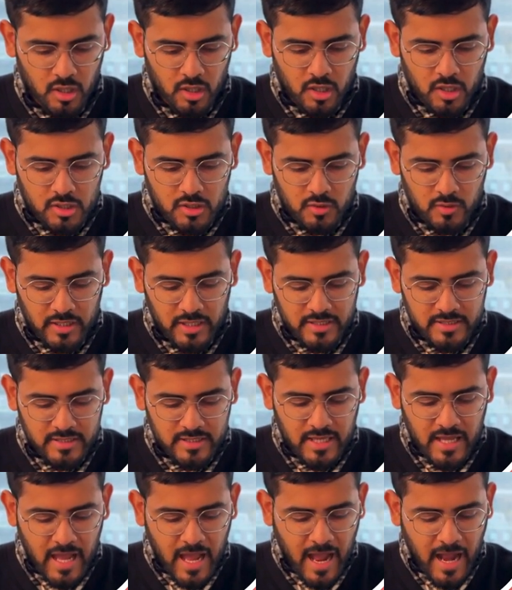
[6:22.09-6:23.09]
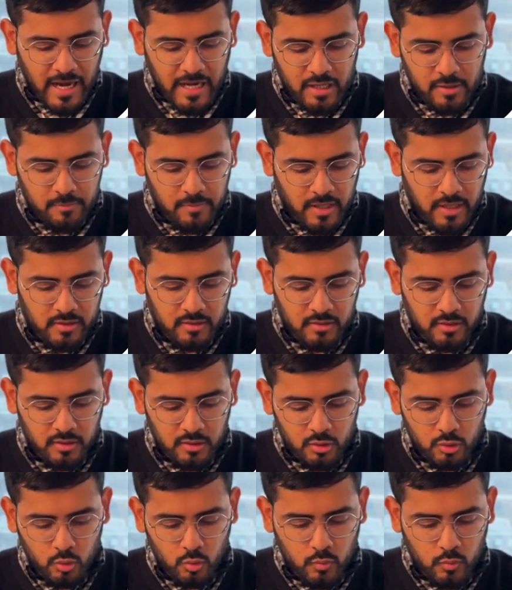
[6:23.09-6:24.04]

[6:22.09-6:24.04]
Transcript: So let's say add method to